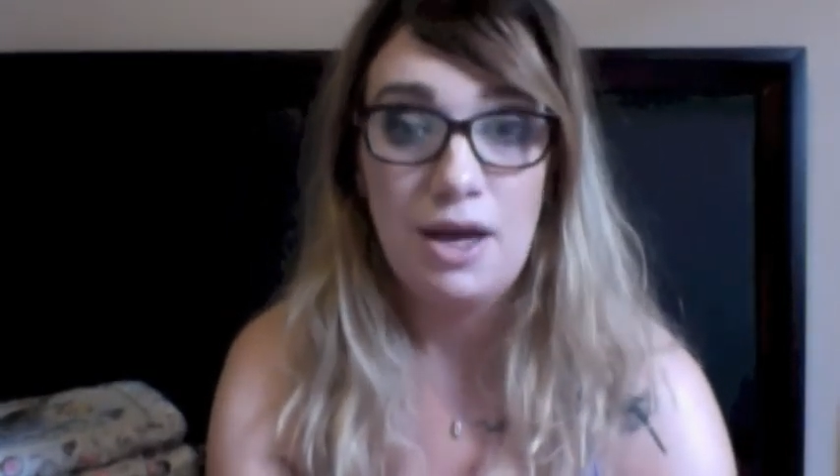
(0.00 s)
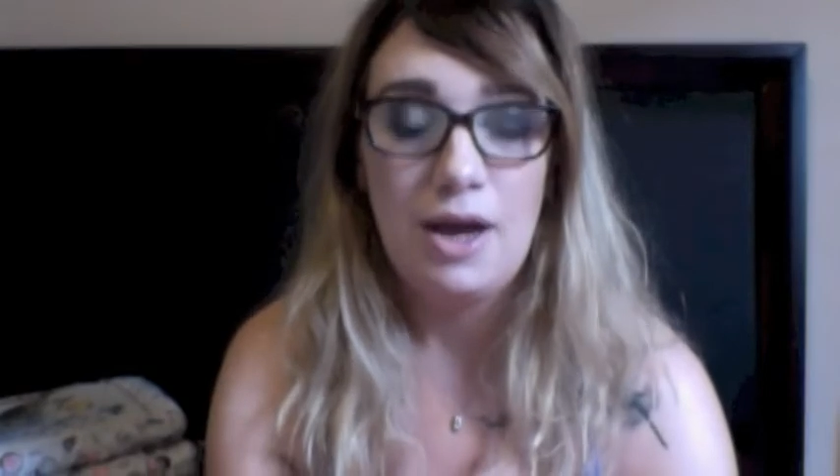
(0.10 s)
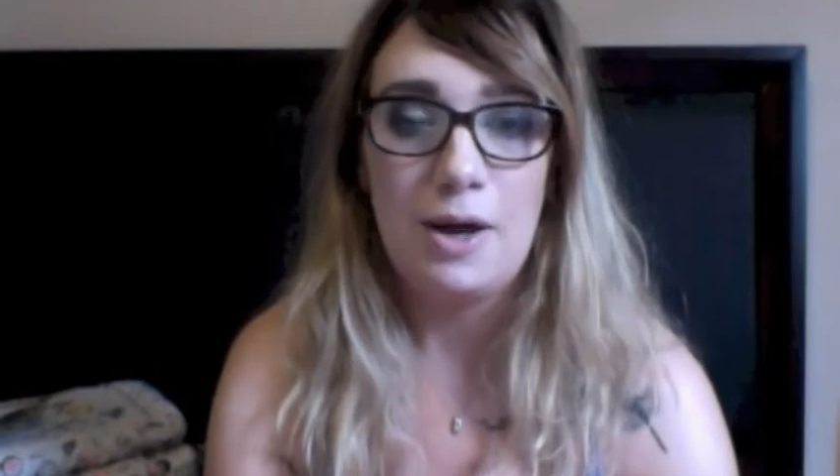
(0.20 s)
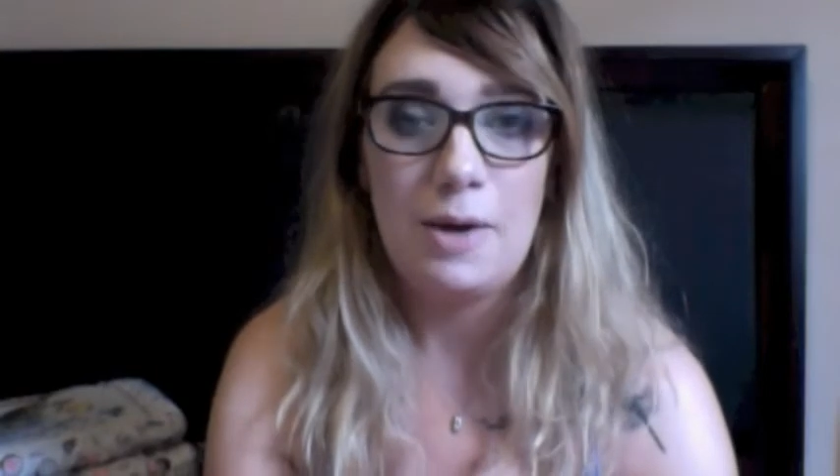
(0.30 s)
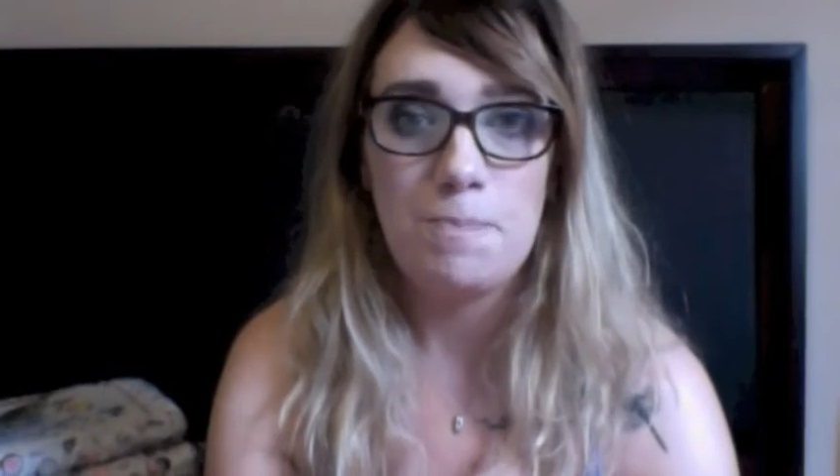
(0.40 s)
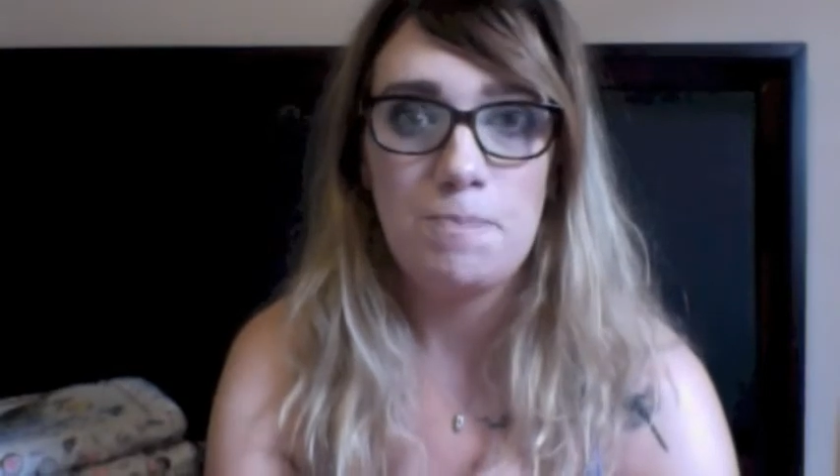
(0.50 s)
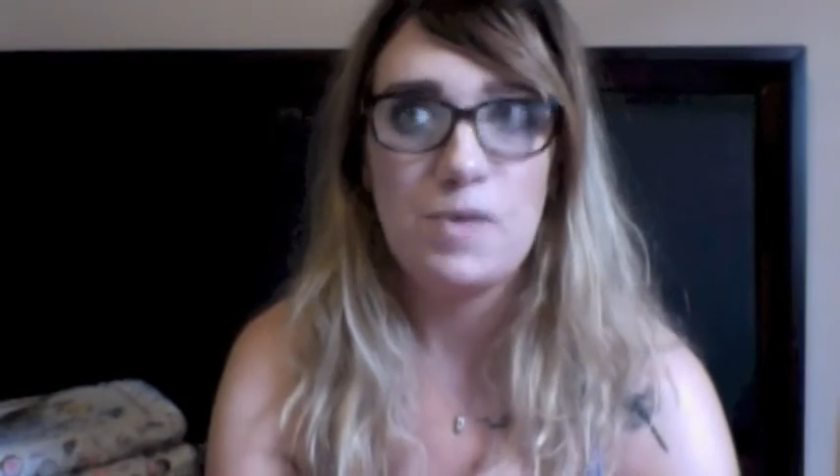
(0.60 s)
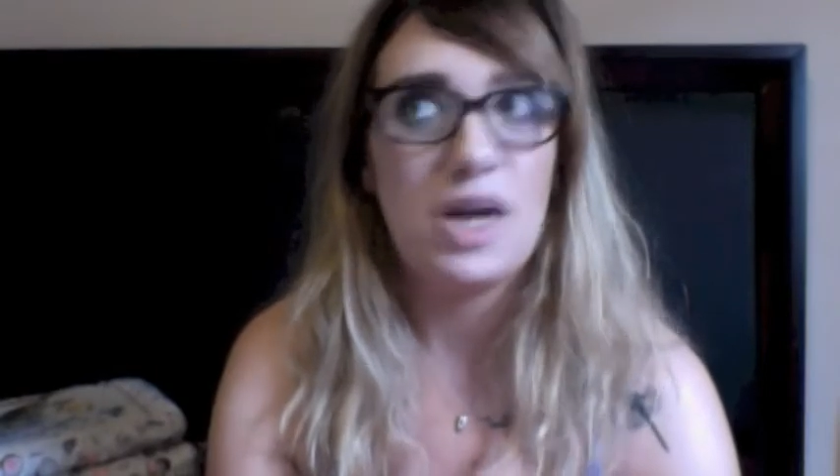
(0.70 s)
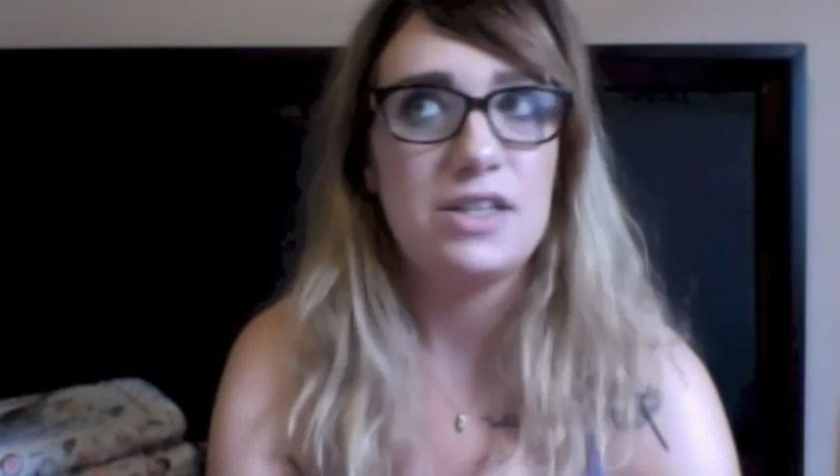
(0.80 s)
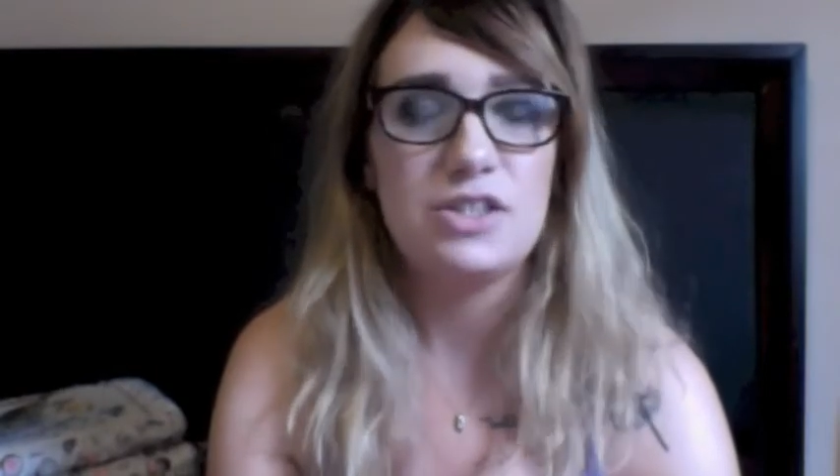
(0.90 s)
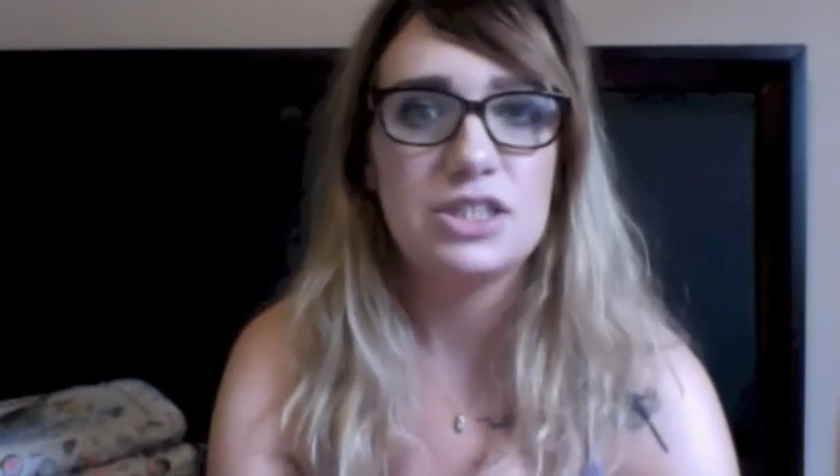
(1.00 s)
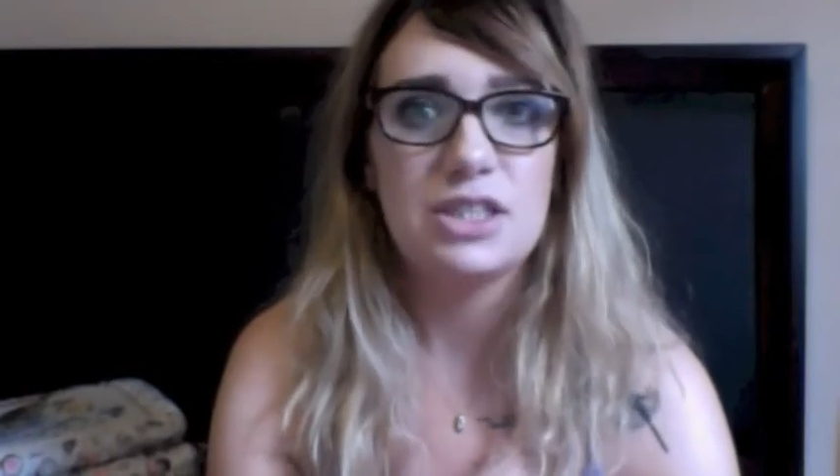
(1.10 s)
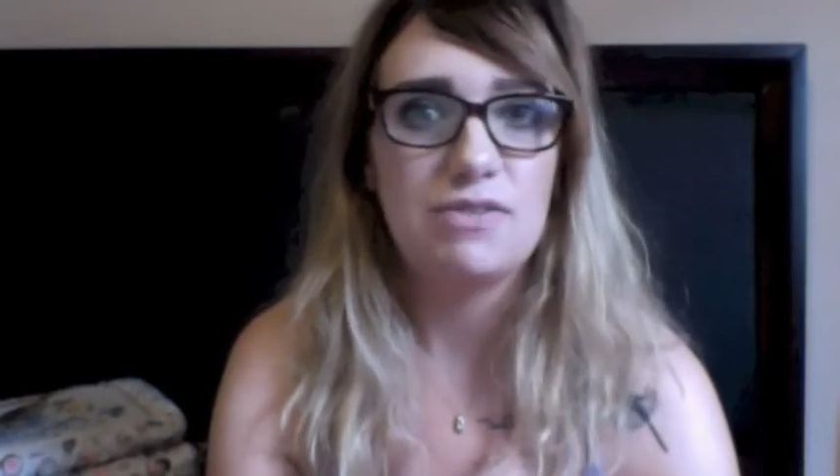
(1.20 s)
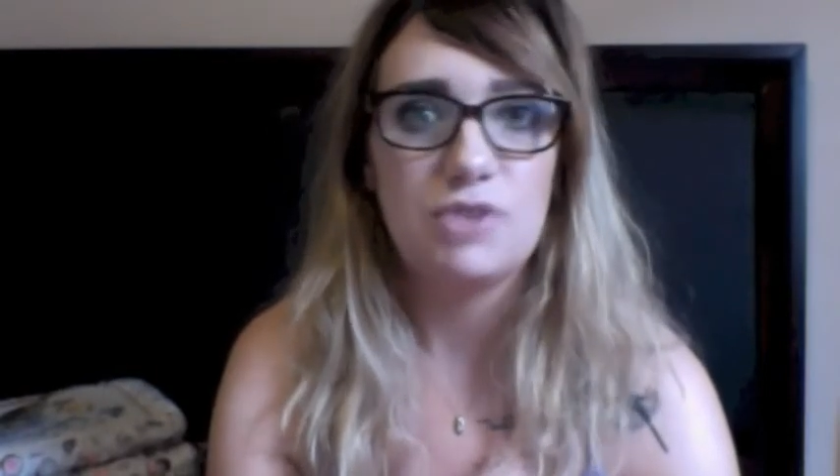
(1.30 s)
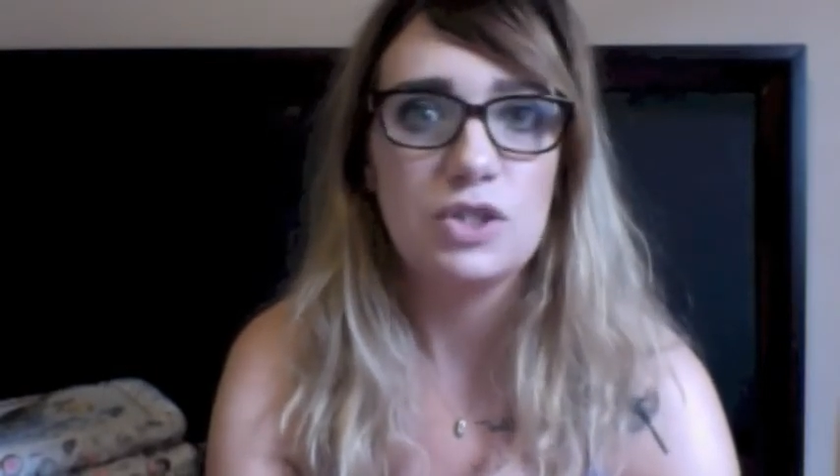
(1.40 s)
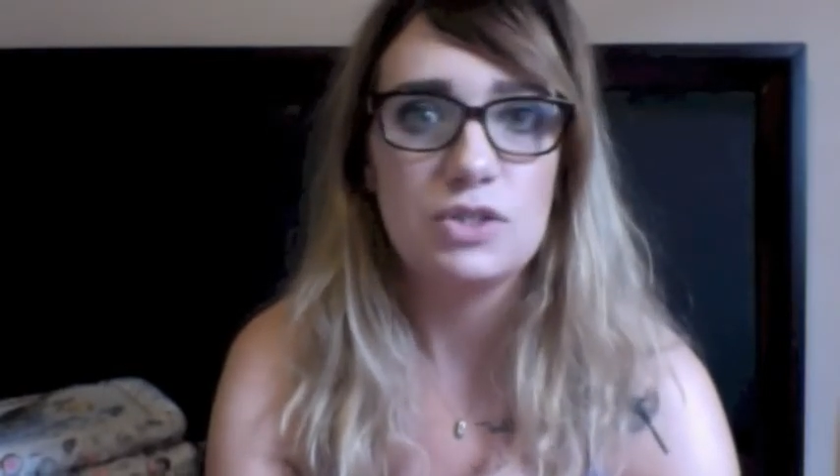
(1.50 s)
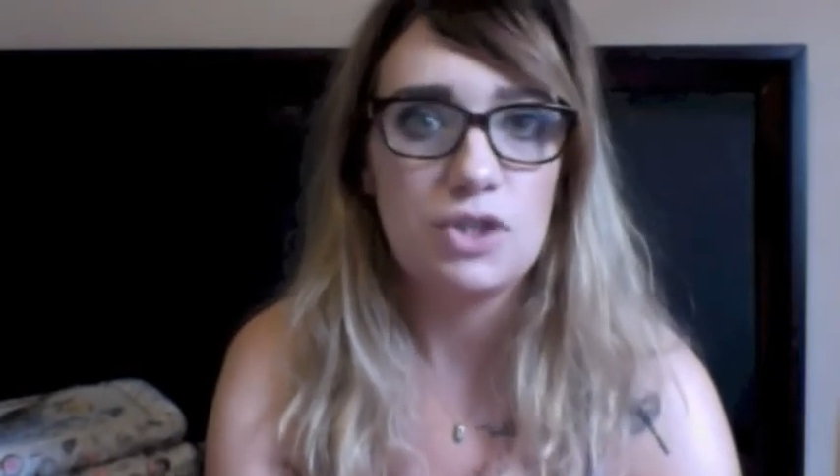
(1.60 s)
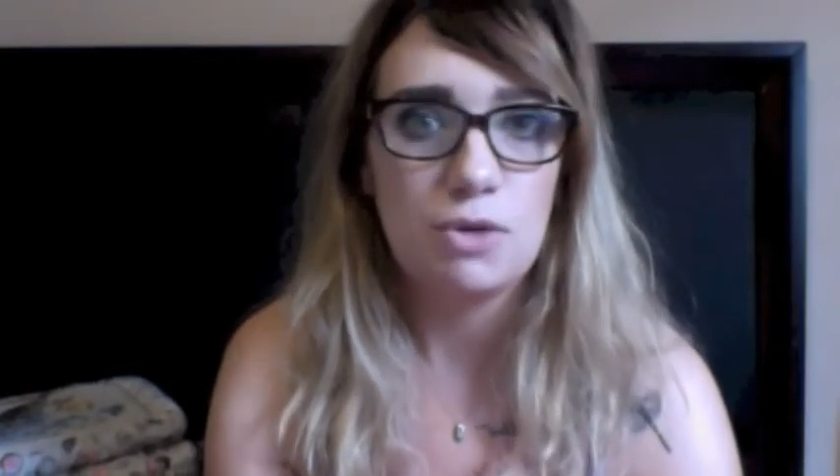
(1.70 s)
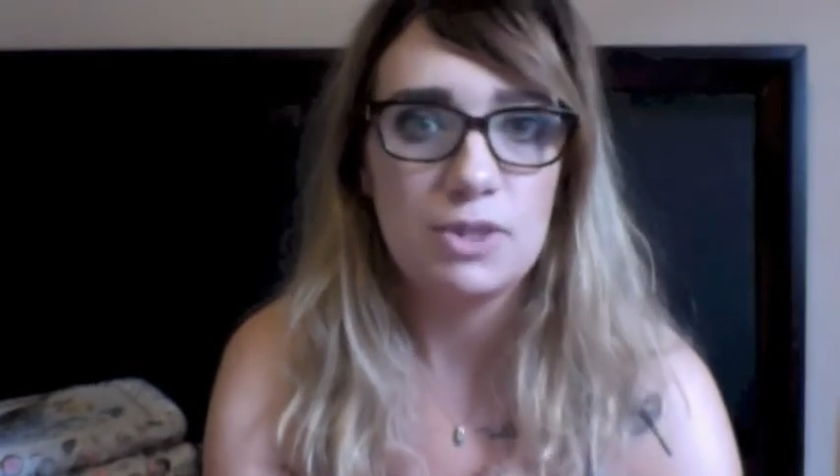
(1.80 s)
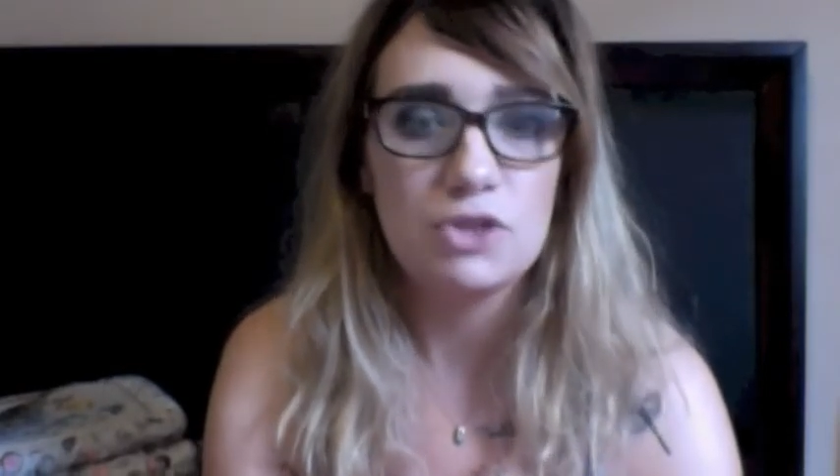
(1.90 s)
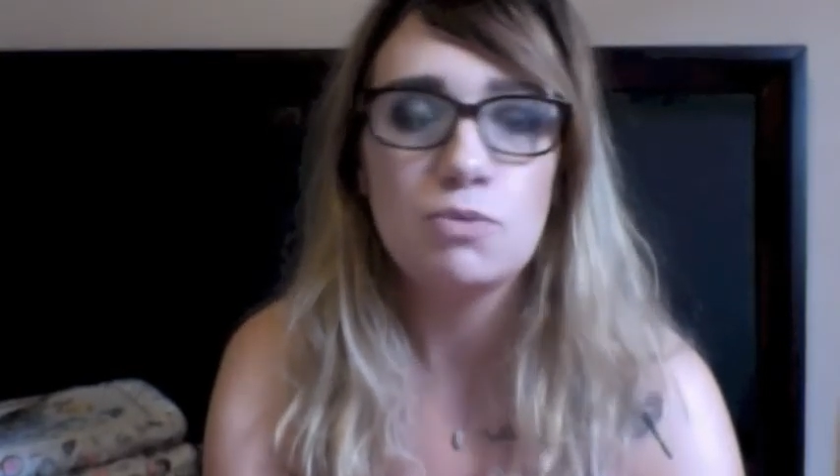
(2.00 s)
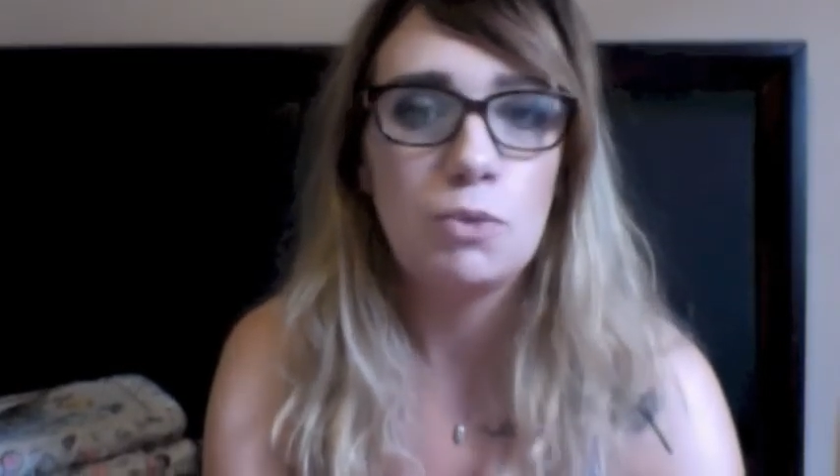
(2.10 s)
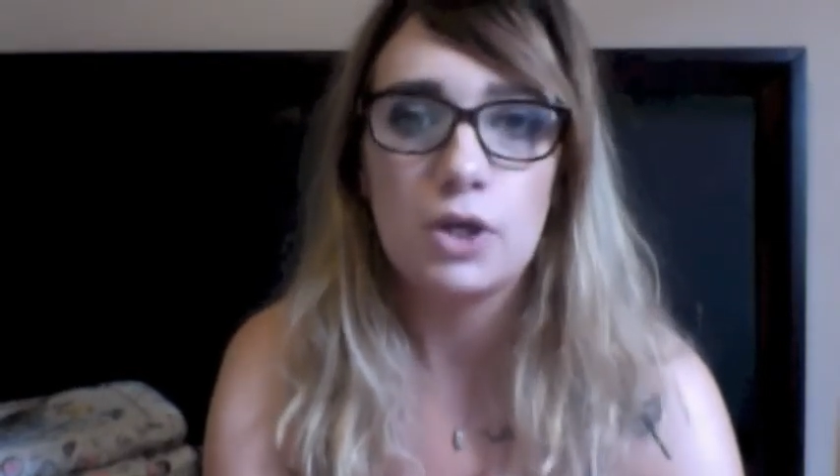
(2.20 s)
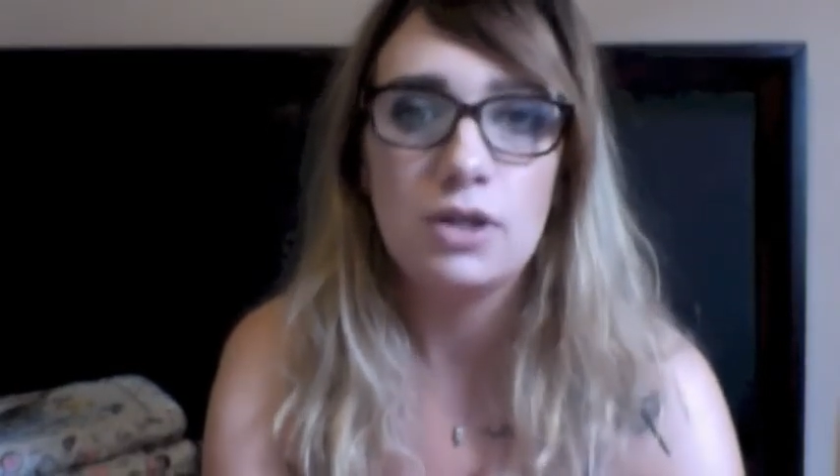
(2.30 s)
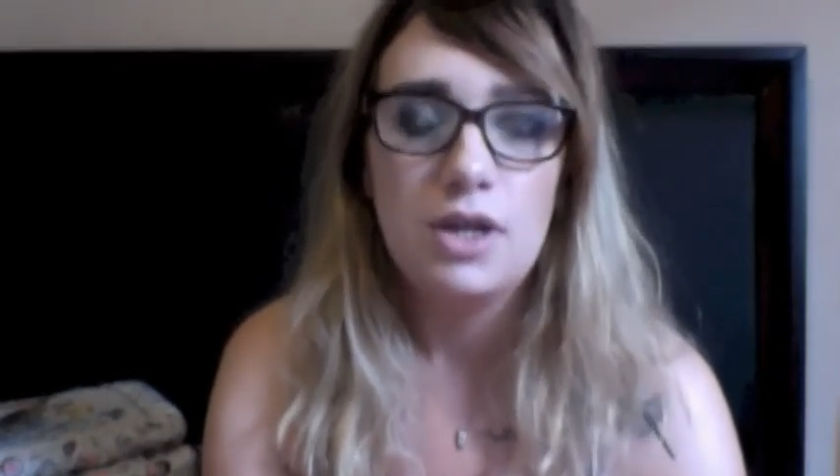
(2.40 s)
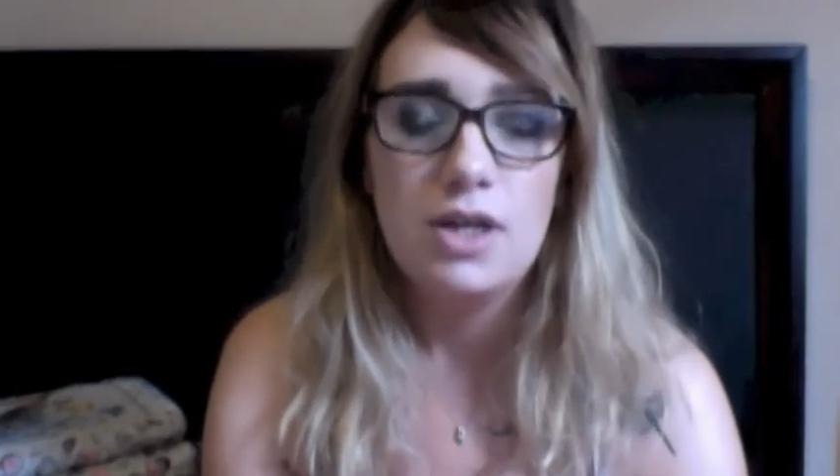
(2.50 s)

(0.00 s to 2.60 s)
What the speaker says: I just love her so much more.